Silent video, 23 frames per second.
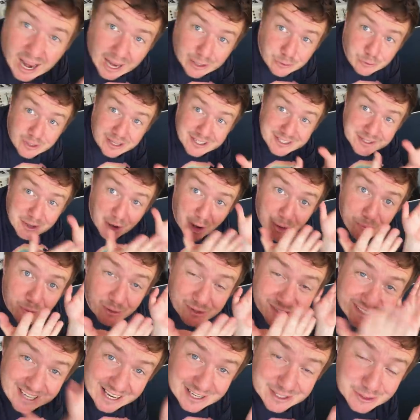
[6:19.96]
And all that time,
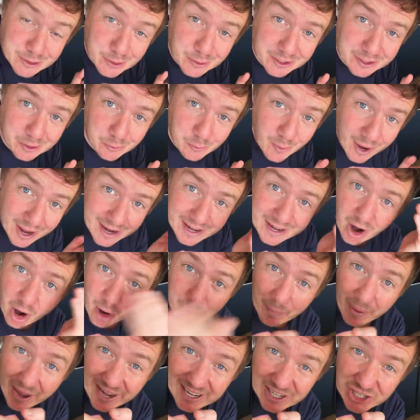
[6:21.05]
whilst that's cooking away,
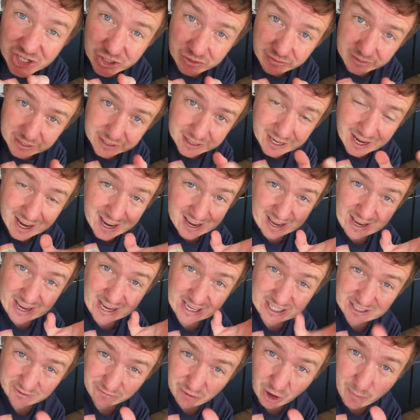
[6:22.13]
our pastry
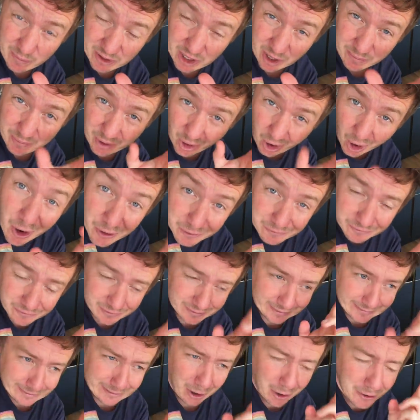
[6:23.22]
is firming up,
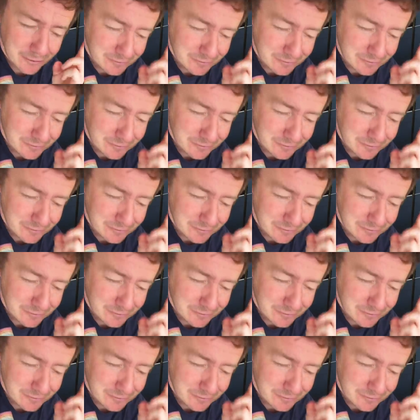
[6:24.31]
hopefully,